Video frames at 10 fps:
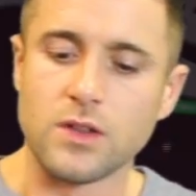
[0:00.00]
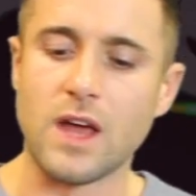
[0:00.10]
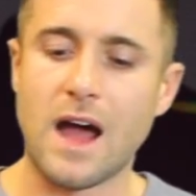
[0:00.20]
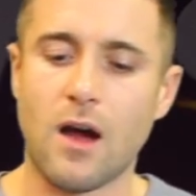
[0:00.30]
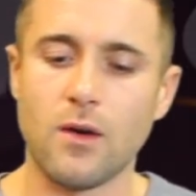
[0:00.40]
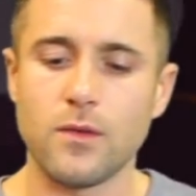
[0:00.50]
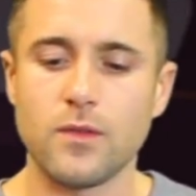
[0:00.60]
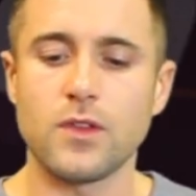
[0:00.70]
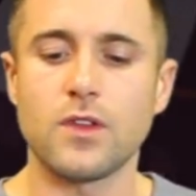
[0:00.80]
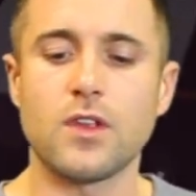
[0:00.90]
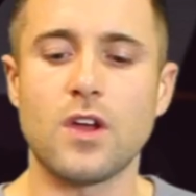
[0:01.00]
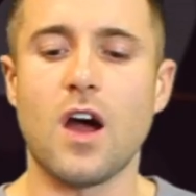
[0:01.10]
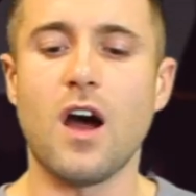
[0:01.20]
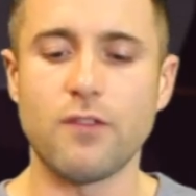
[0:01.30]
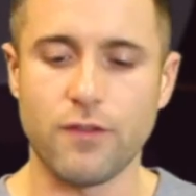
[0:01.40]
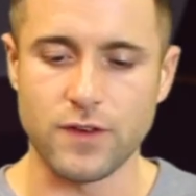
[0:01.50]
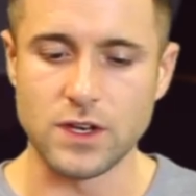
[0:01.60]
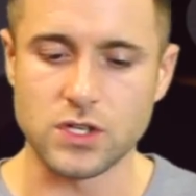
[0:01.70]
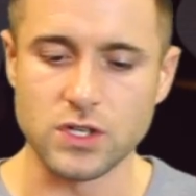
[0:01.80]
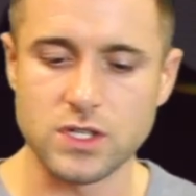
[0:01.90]
Now, other
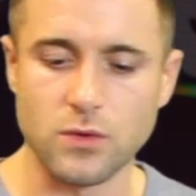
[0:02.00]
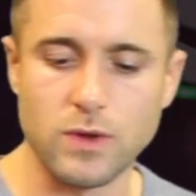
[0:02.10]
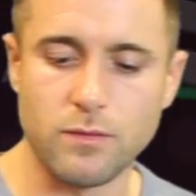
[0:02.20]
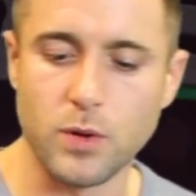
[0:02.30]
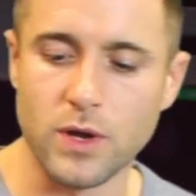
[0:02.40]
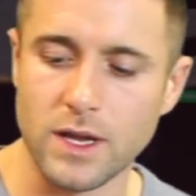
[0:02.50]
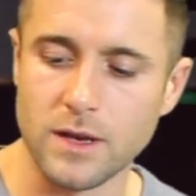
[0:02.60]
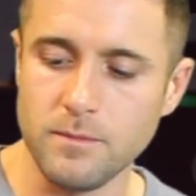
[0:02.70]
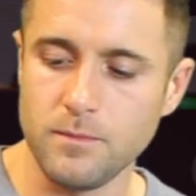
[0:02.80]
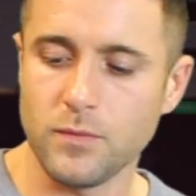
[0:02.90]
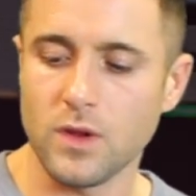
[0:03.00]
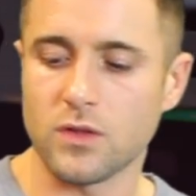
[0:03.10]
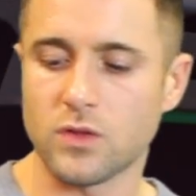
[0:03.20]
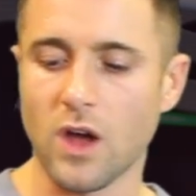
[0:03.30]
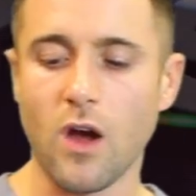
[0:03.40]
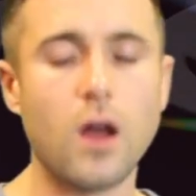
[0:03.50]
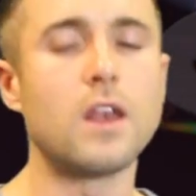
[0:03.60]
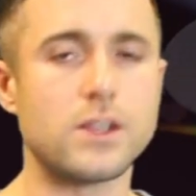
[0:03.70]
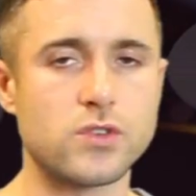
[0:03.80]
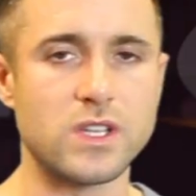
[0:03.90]
features that we've put in that are
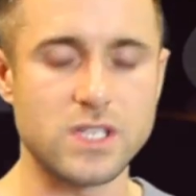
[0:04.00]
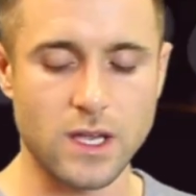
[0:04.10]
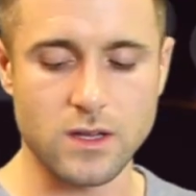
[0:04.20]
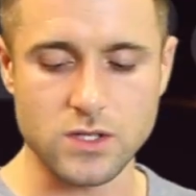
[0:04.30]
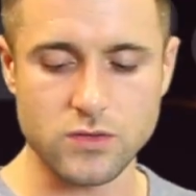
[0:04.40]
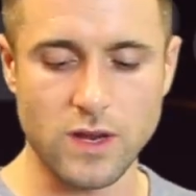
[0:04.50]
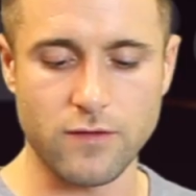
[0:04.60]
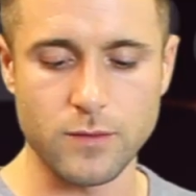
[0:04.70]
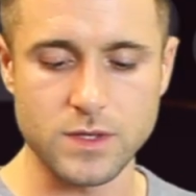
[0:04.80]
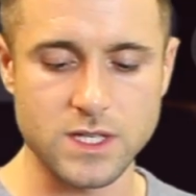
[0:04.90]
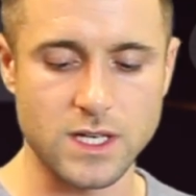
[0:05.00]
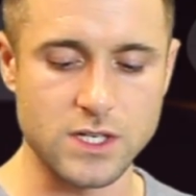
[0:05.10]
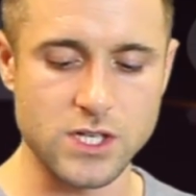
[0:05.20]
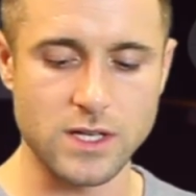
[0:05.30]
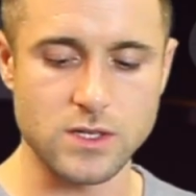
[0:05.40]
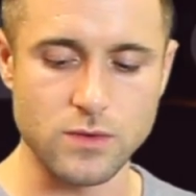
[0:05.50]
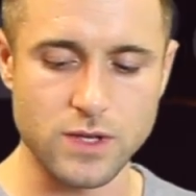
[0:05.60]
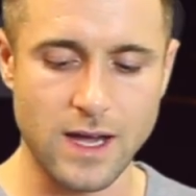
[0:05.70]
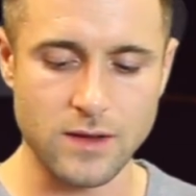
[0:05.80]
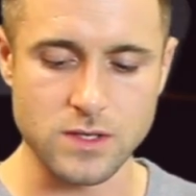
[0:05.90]
literally taken straight from the CDJ
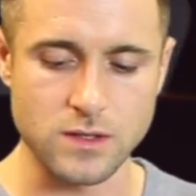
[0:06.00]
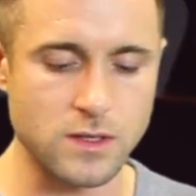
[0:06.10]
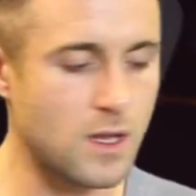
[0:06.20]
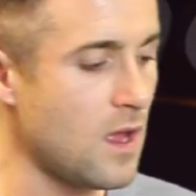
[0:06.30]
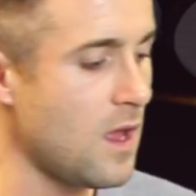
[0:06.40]
2000,